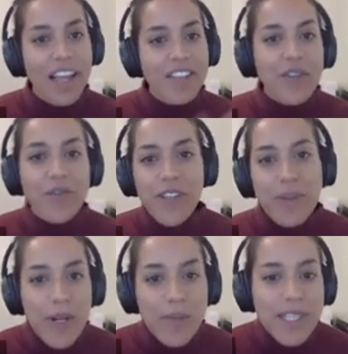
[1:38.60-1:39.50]
And so for the
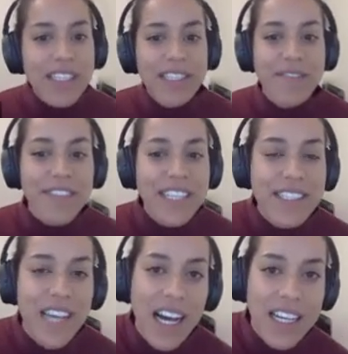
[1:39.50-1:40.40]
purposes of this
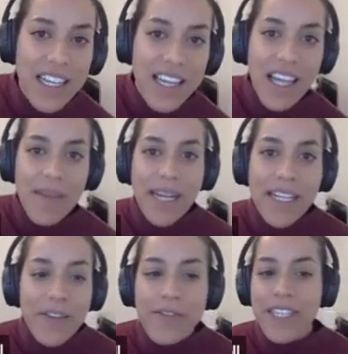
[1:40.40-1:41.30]
talk,
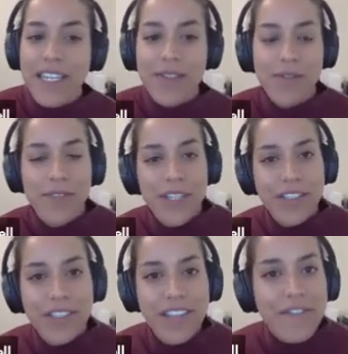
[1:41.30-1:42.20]
microphysics
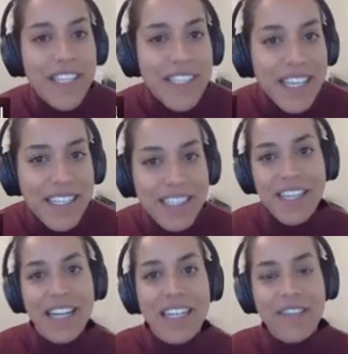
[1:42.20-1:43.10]
refers to the physics
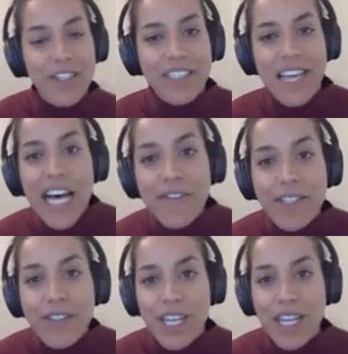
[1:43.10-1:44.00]
that governs the
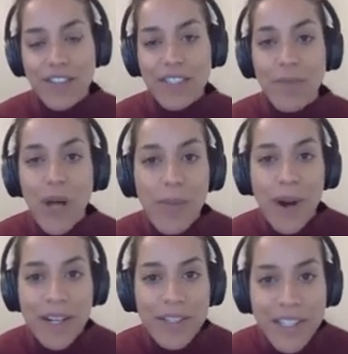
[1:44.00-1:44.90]
evolution of small
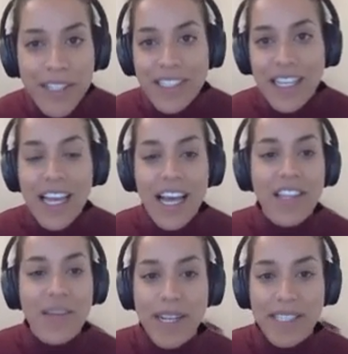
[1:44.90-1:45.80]
particles
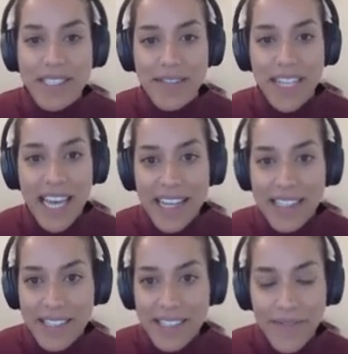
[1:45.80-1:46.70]
and the presence of
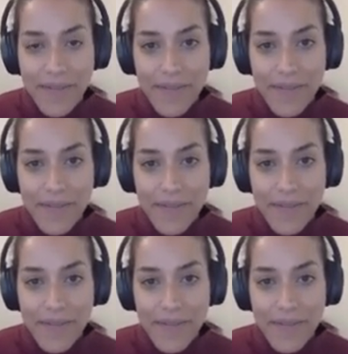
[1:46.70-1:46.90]
gas.